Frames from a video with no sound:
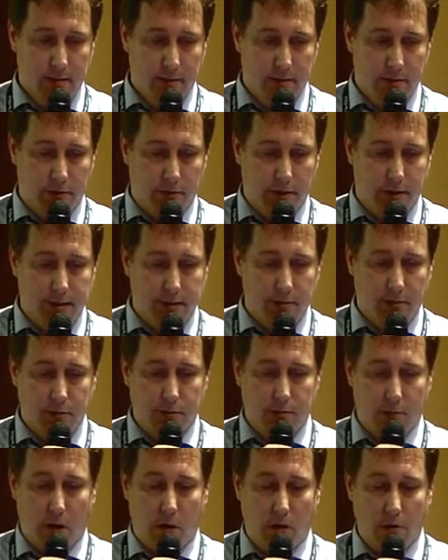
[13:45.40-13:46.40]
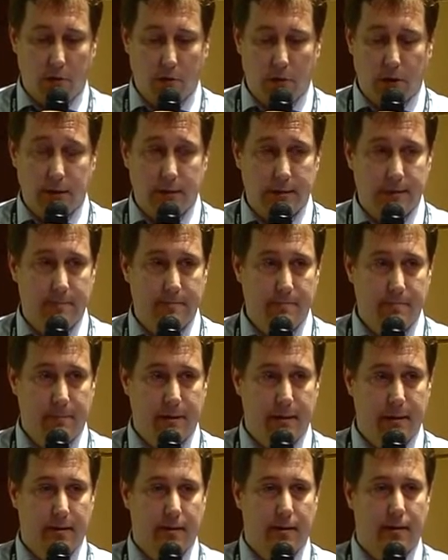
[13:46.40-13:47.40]
So that's how it works.
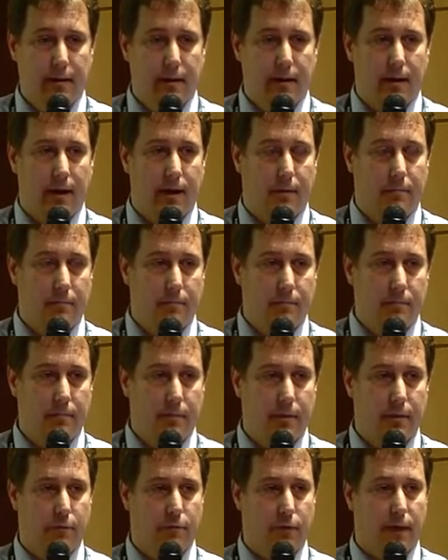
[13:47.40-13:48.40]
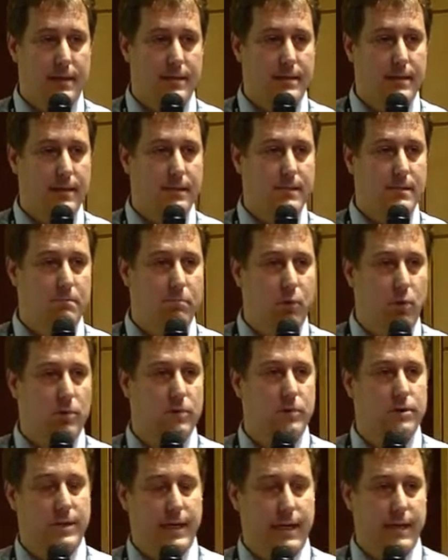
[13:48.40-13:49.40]
For us, it is
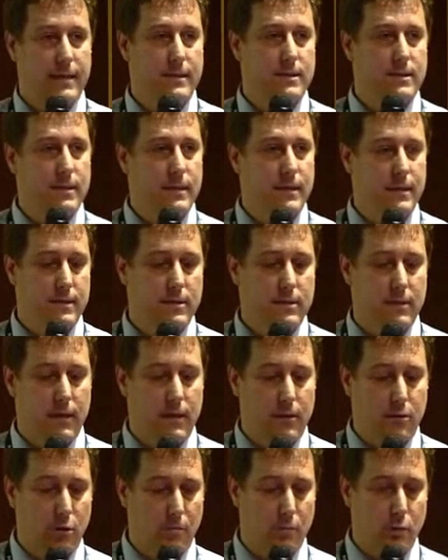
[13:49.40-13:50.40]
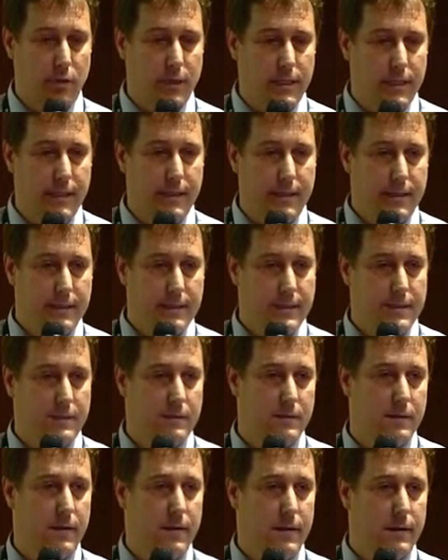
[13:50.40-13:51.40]
important to say in this community, this
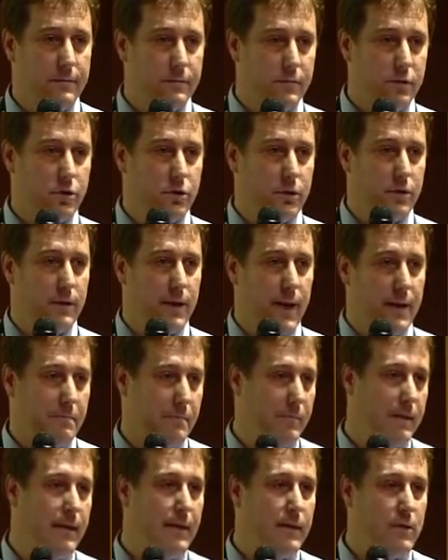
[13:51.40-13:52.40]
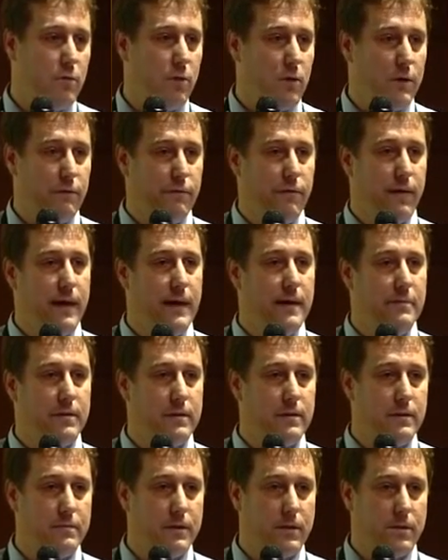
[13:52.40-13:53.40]
should not be
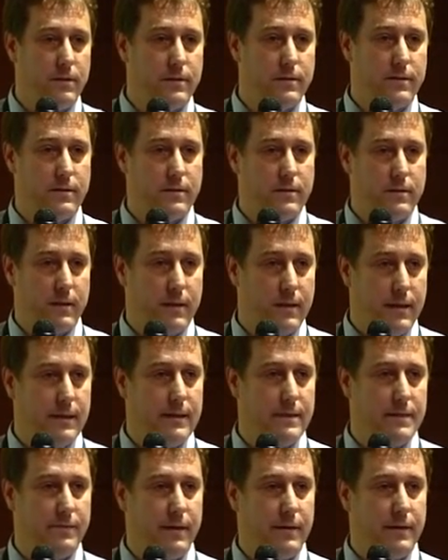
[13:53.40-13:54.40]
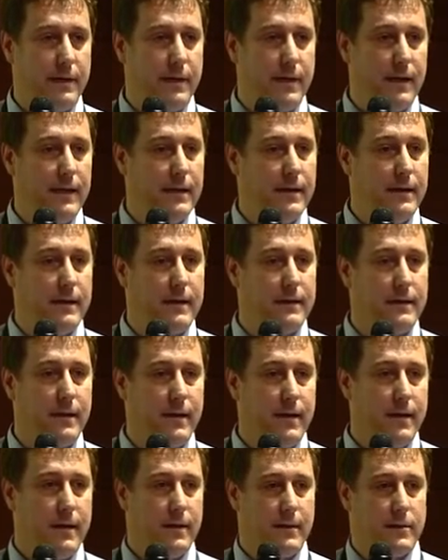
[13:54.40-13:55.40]
qualifiable, because it is very clear that
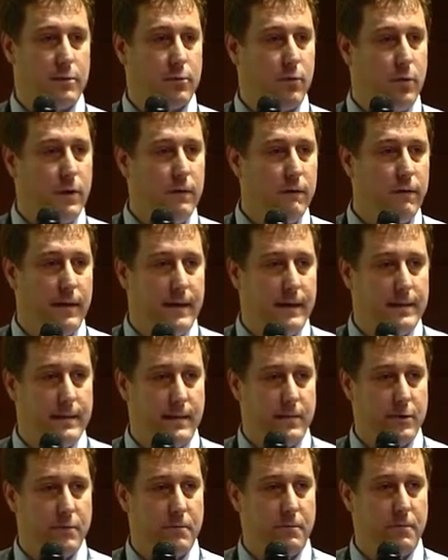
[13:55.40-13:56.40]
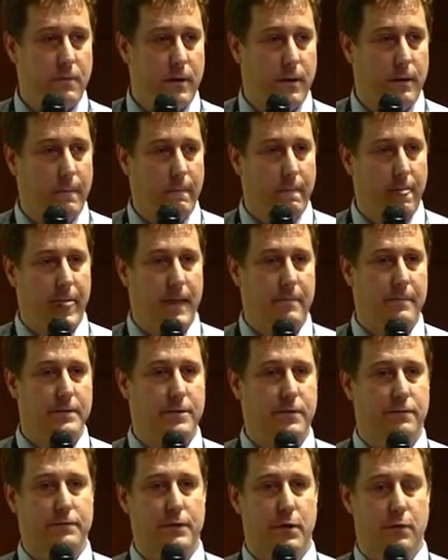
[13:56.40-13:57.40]
to qualify such a piece
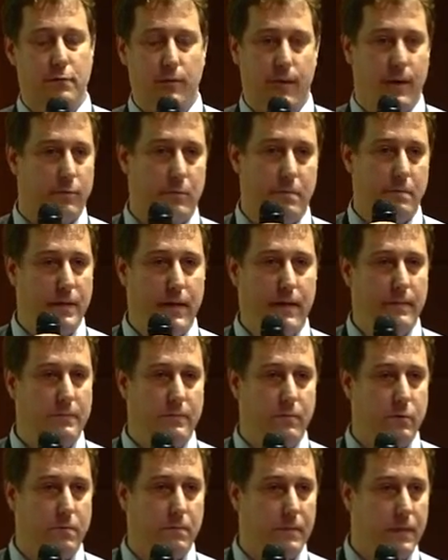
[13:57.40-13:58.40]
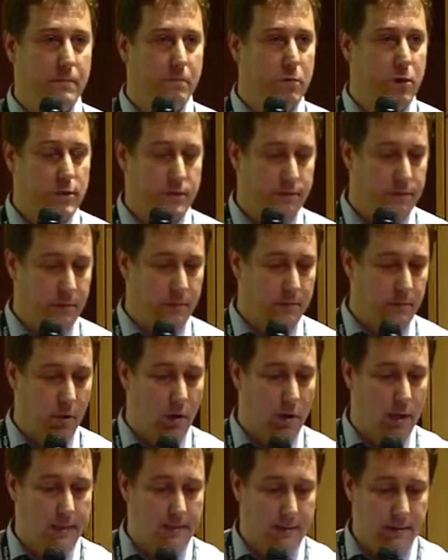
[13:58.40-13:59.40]
of software would be impossible, more
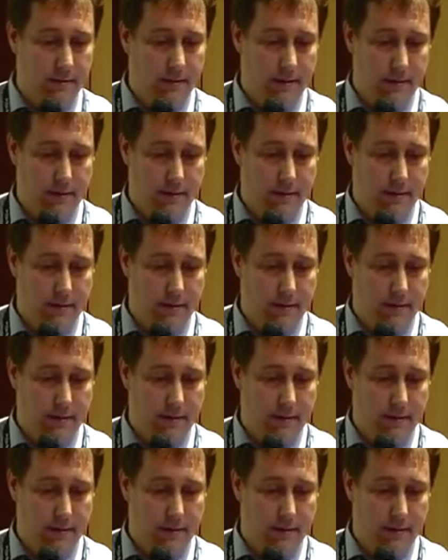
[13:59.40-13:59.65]
or less.